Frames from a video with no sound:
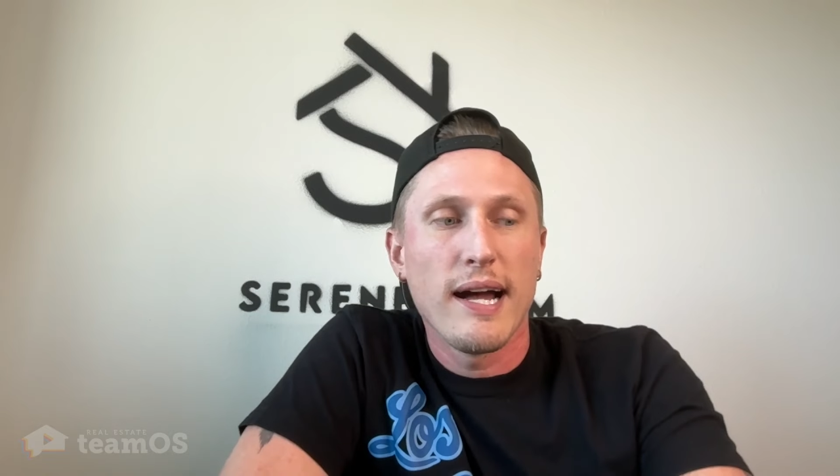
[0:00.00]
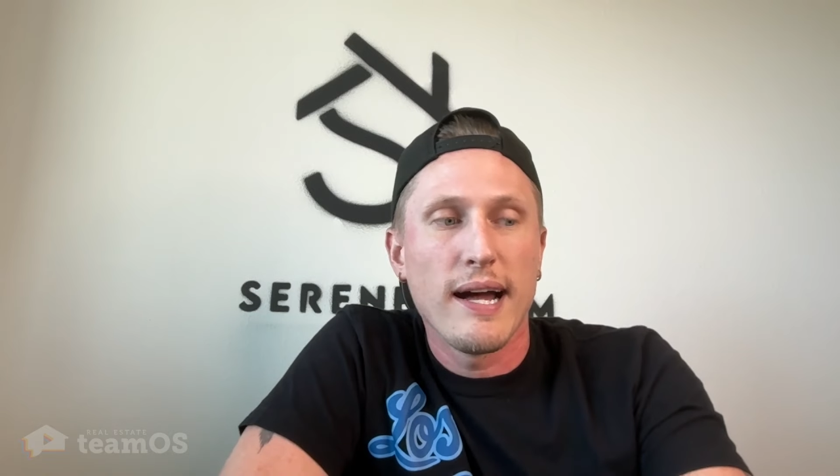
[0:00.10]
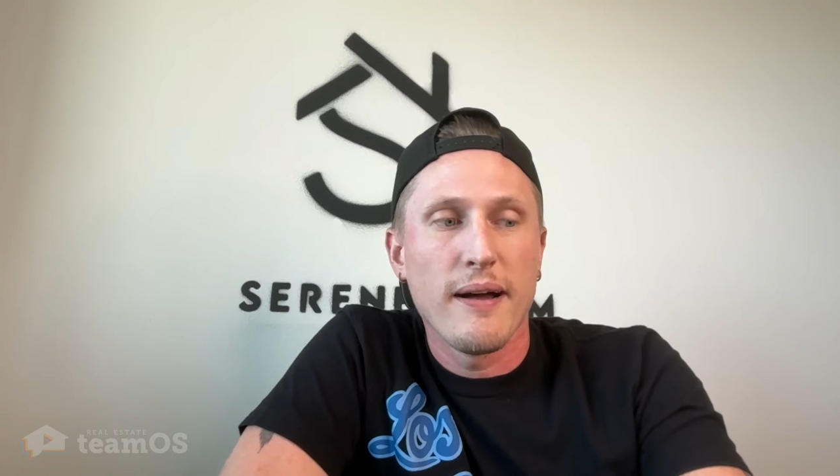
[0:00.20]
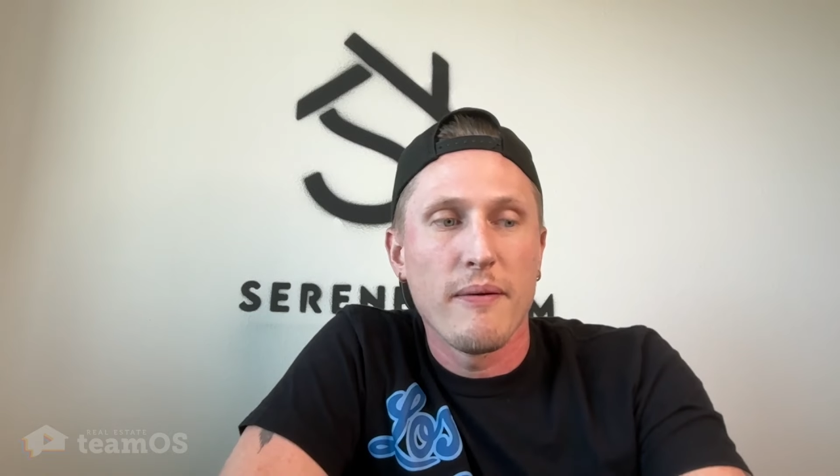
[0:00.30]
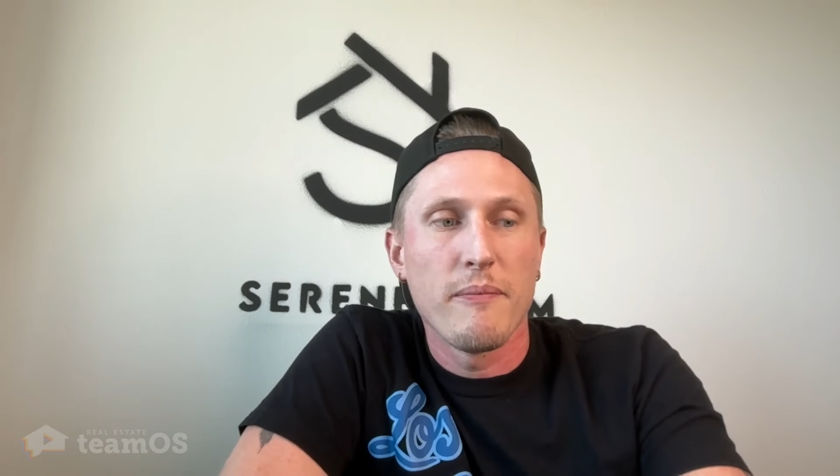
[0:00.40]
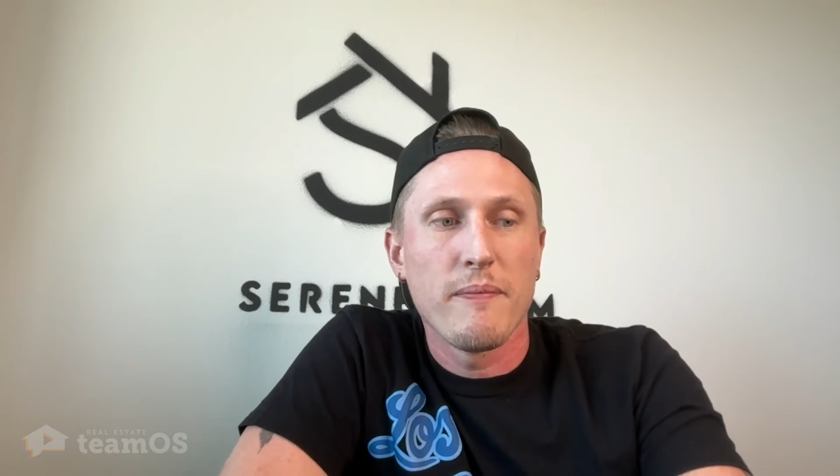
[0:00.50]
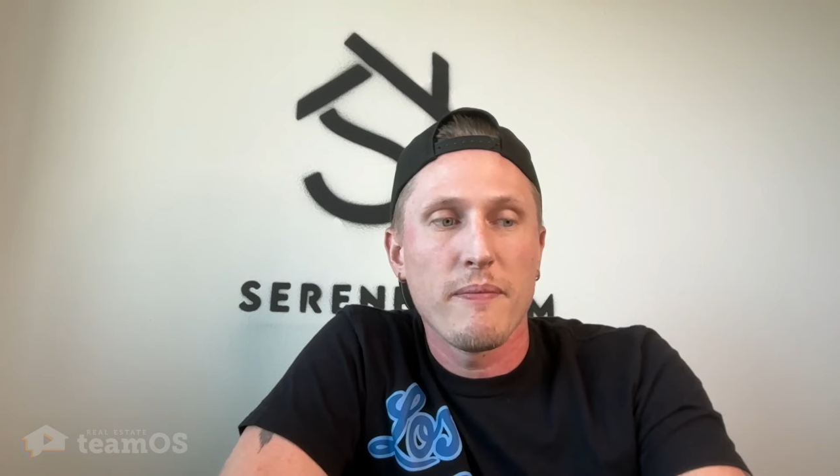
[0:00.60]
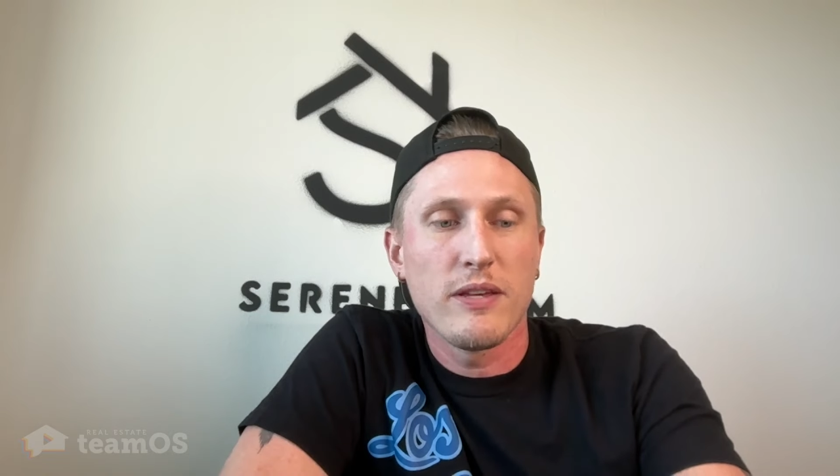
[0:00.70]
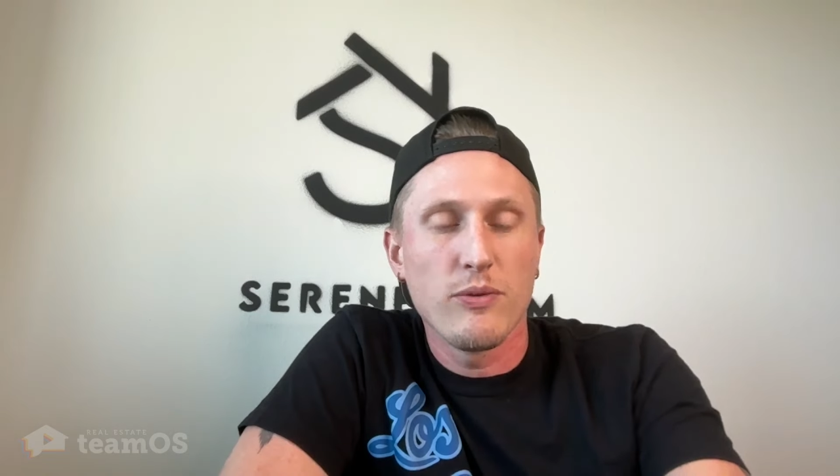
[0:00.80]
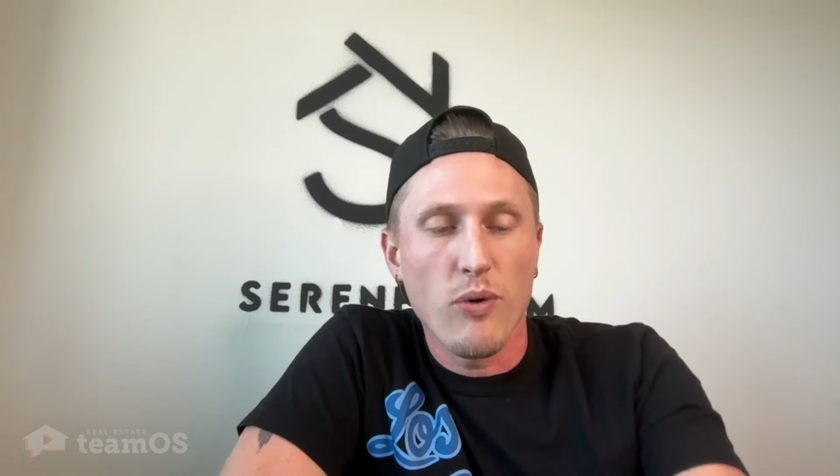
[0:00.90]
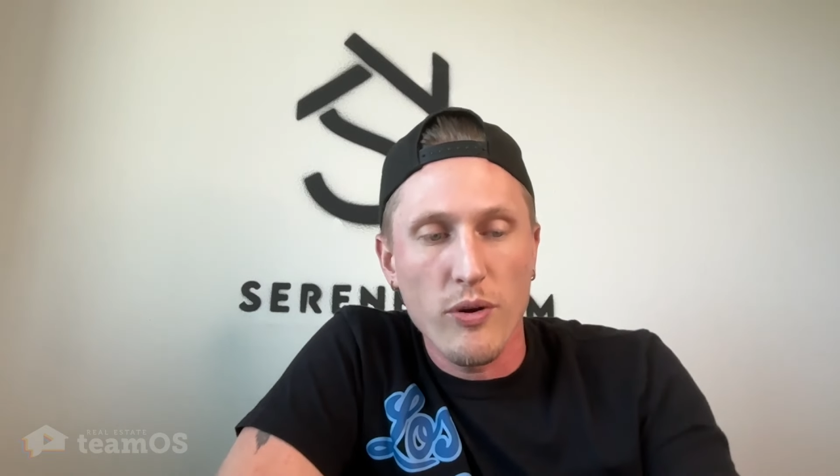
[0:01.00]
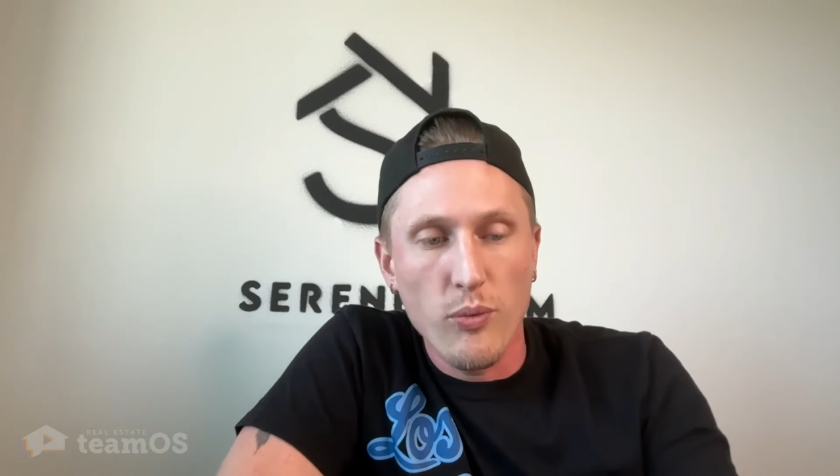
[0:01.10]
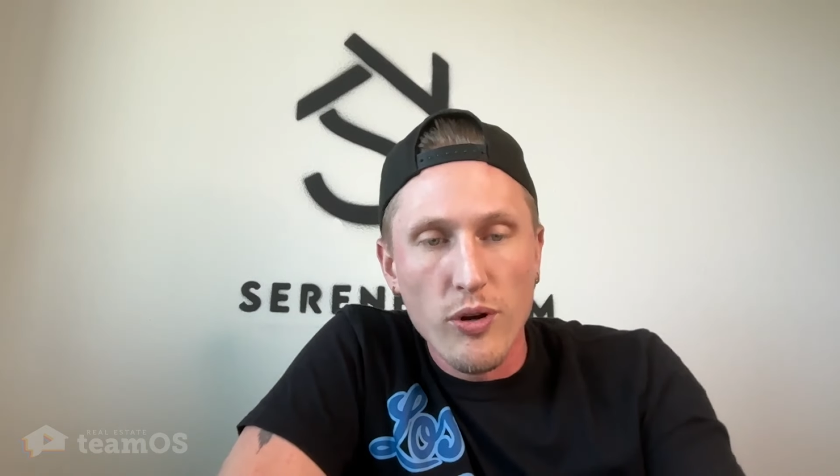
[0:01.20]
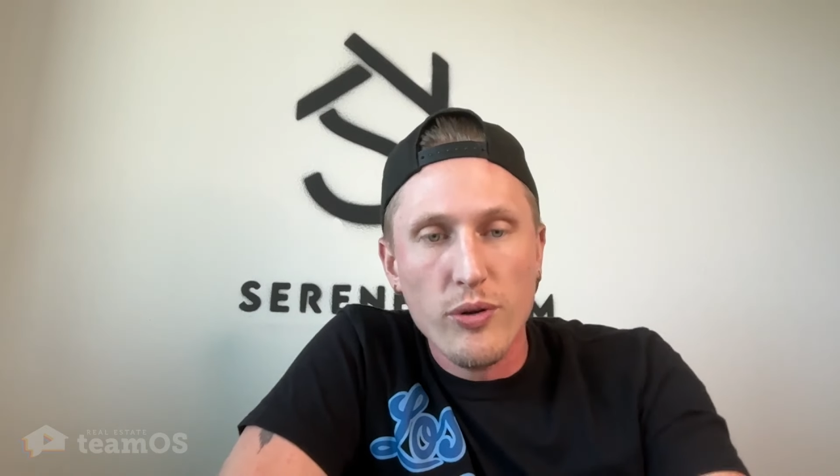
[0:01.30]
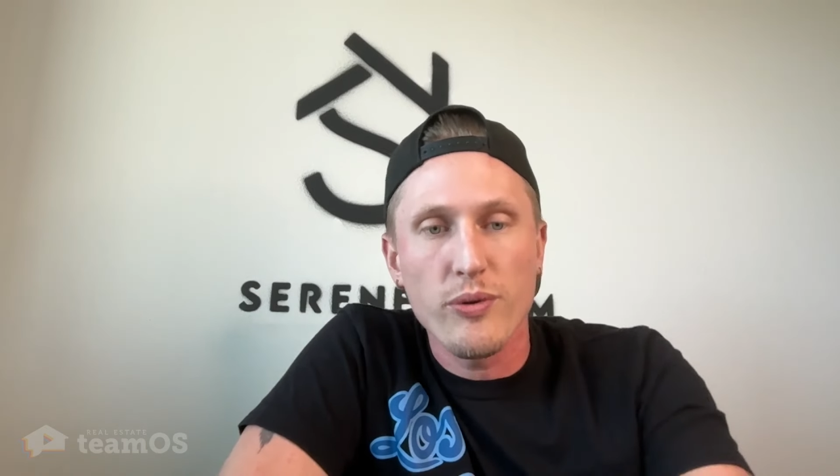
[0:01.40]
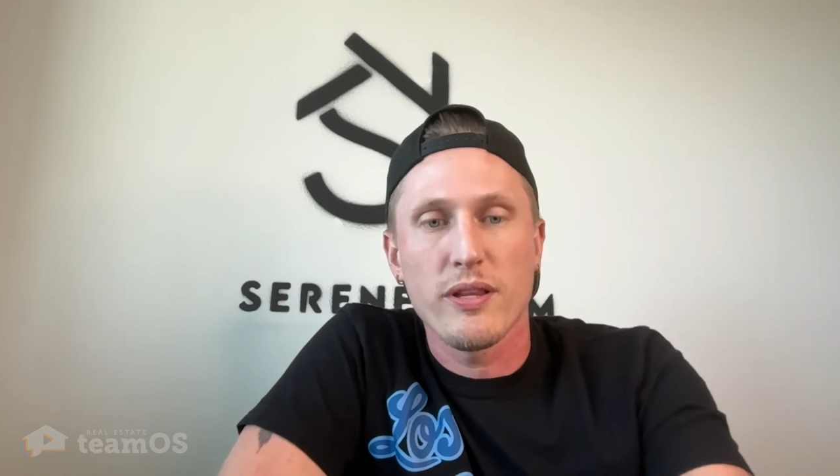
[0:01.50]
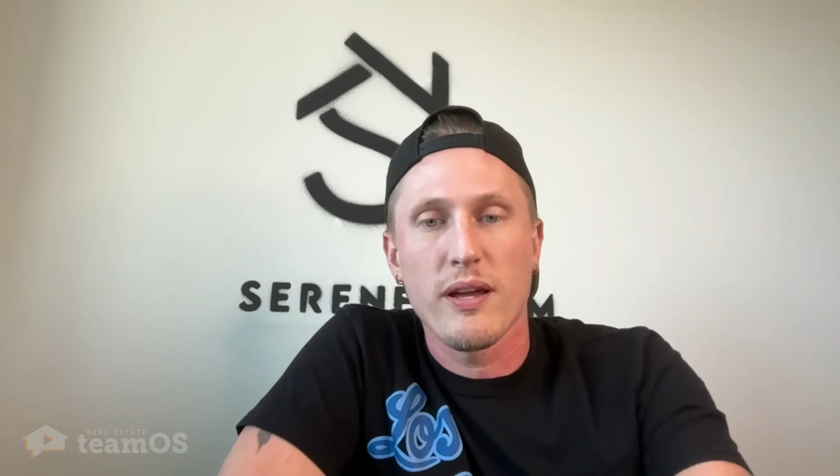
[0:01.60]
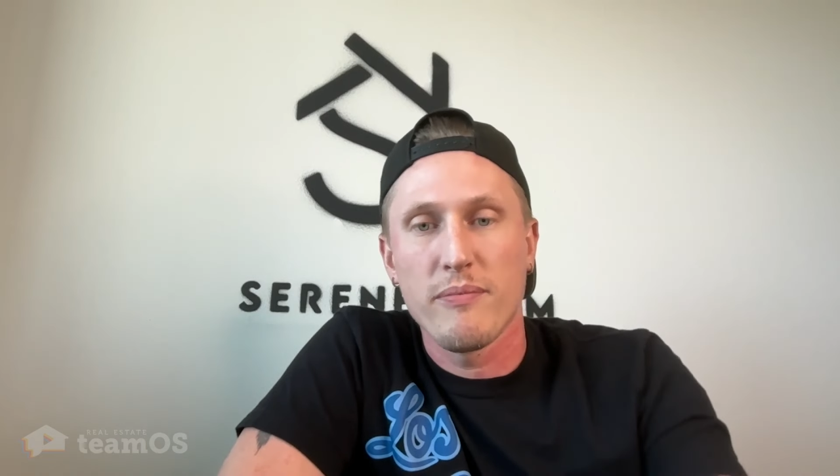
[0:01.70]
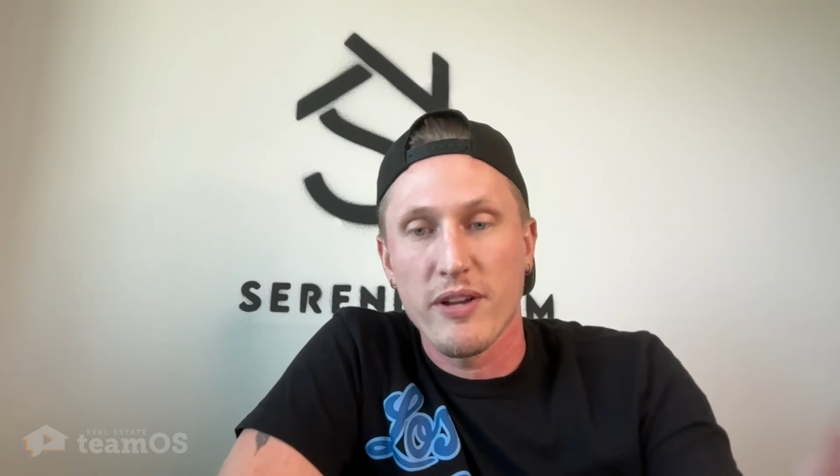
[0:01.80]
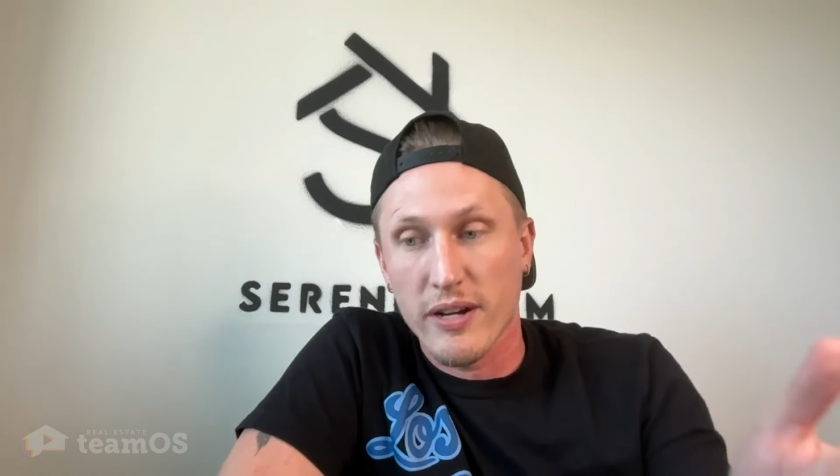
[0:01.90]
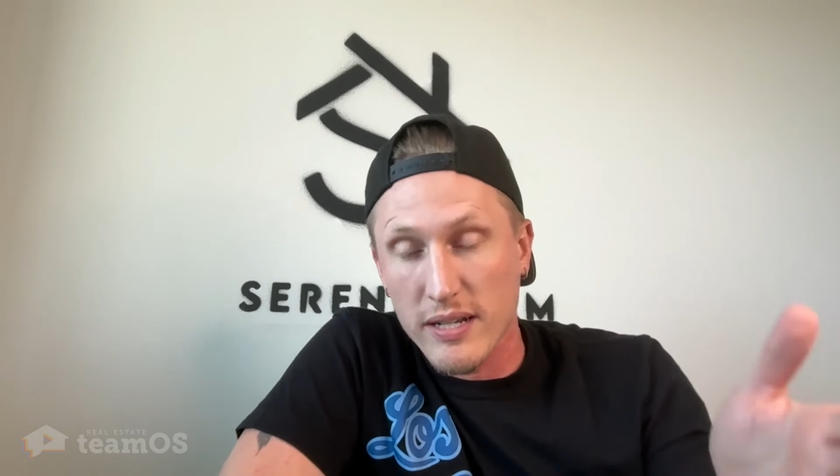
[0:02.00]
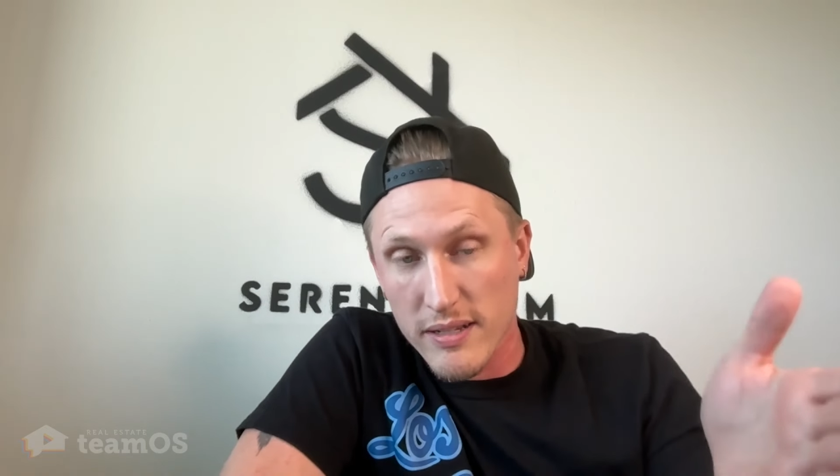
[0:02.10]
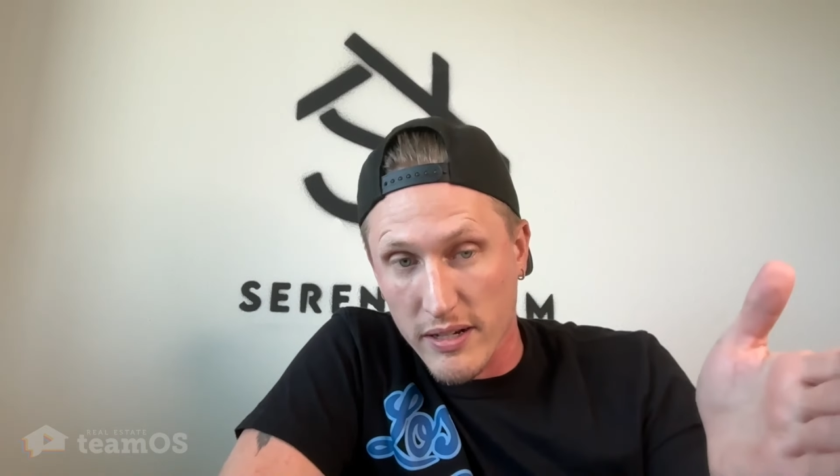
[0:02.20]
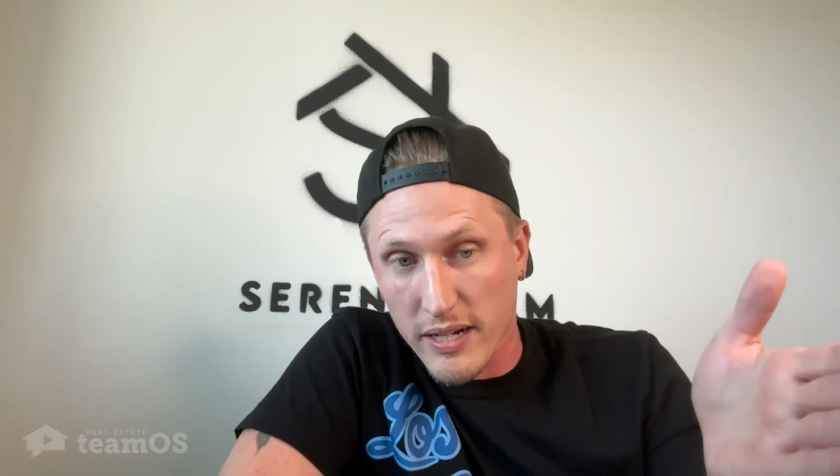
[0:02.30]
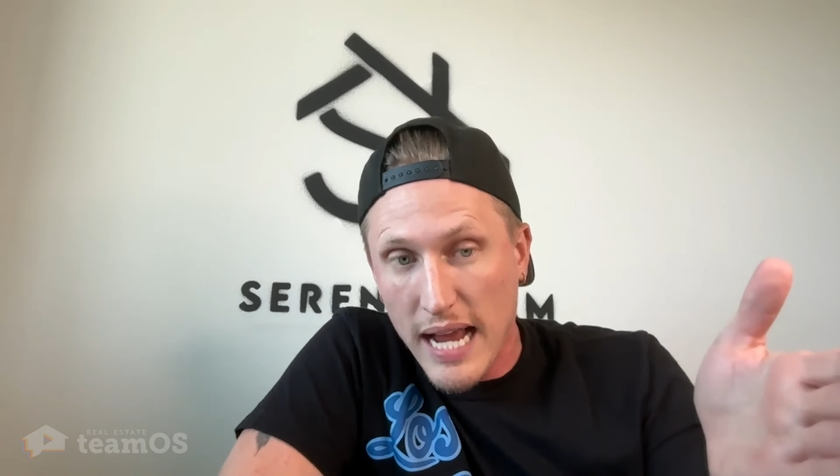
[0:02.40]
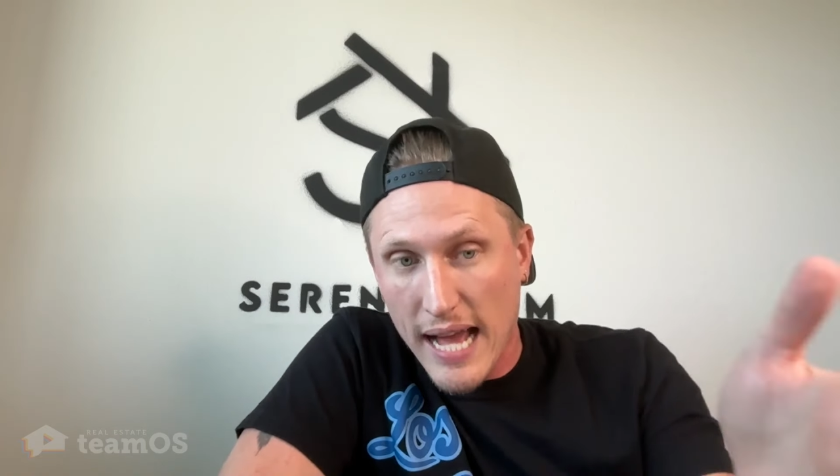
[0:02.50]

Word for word: um, you want to work with them they're gonna you're gonna